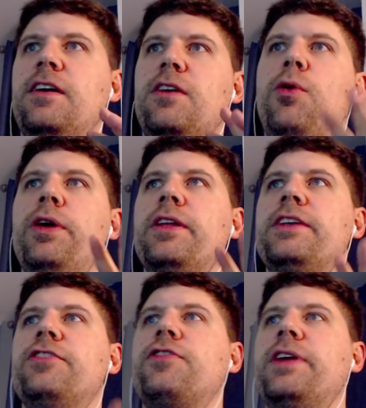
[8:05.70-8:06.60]
oil
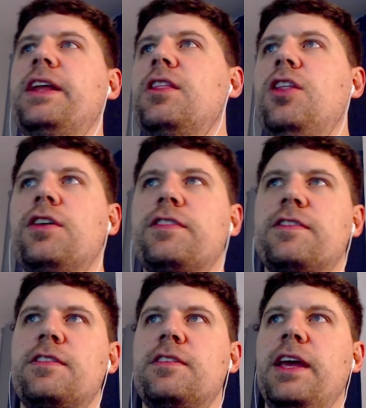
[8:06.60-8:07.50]
industry
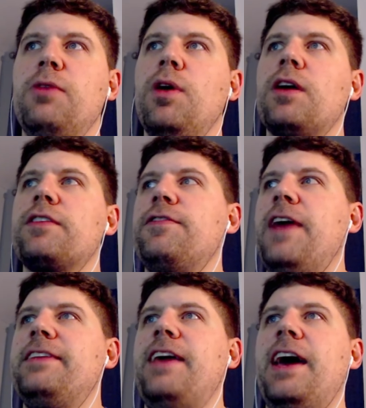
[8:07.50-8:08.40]
works
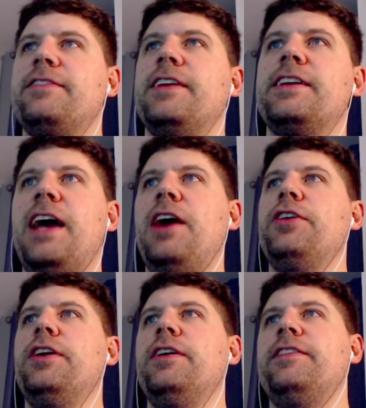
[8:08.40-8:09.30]
fantastic. Now
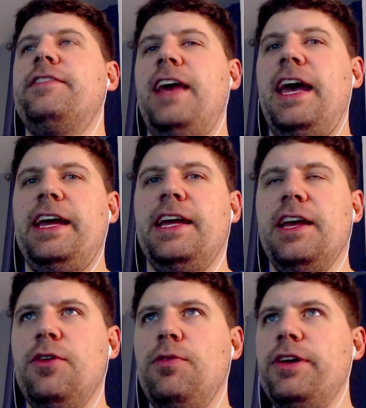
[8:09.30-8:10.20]
you're gonna say,
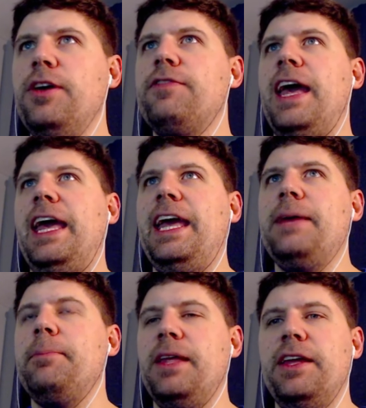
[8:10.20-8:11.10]
well, you have
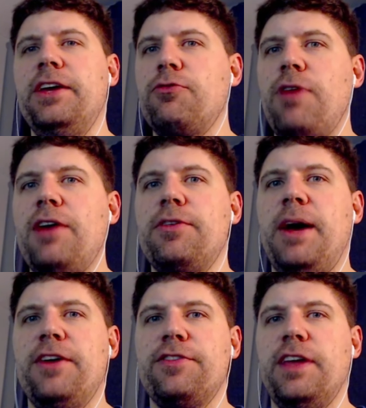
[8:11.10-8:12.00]
8 million
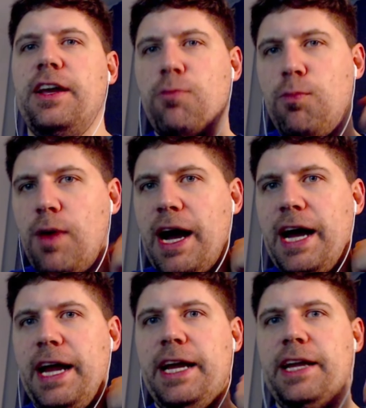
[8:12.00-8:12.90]
roundabouts. Like
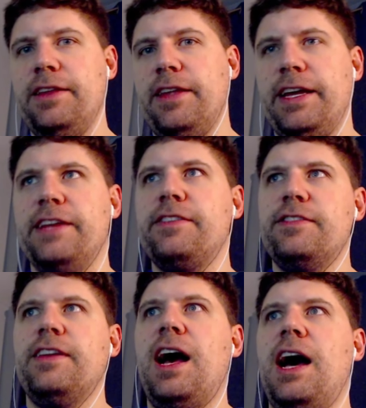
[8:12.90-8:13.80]
why? Like it does
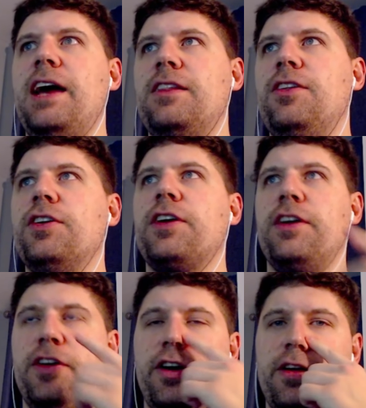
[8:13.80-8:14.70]
not look
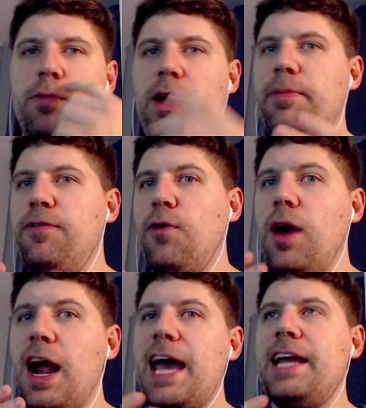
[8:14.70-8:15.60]
good. Well,
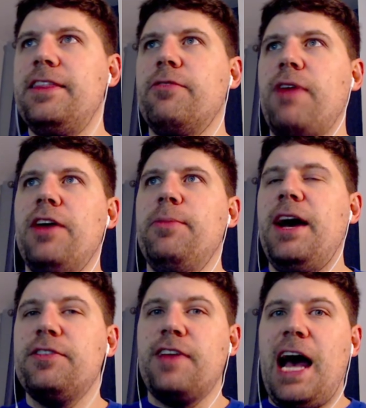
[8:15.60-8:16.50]
before I added the
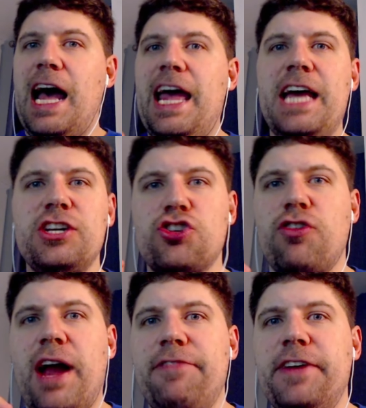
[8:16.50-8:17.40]
roundabouts, I had
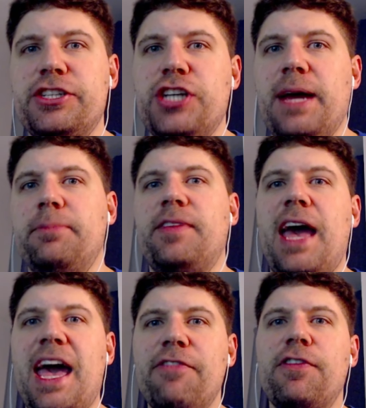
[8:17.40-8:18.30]
traffic jams
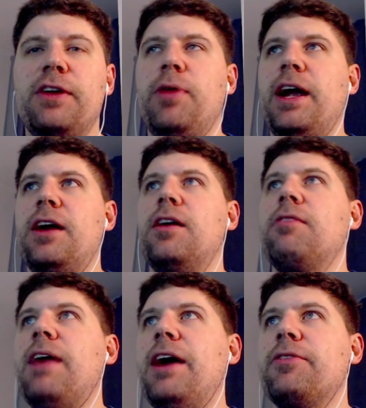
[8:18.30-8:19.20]
everywhere
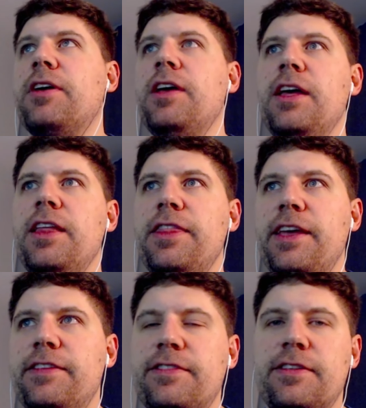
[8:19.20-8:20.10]
around
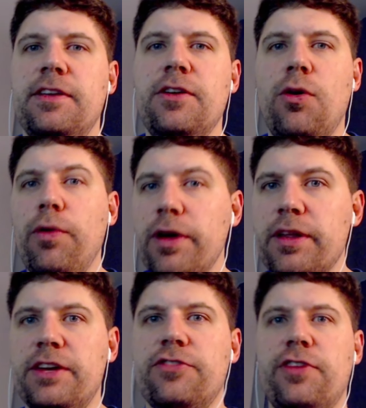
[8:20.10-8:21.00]
this oil
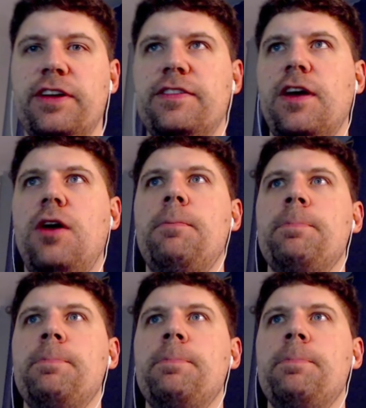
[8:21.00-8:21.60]
industry. So